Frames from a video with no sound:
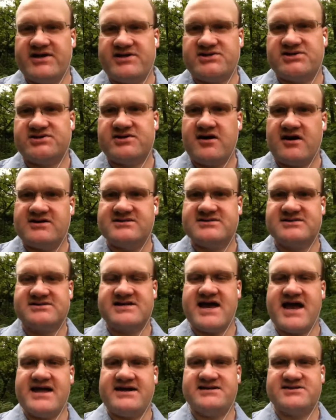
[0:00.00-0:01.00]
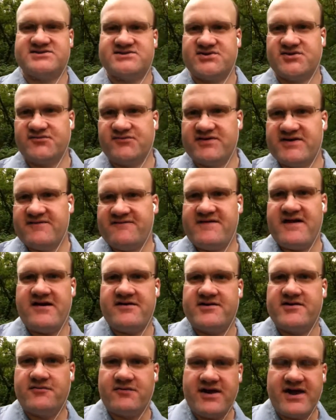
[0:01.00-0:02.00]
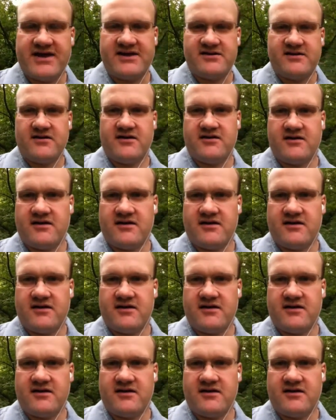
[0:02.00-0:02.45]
which causes Katniss to reevaluate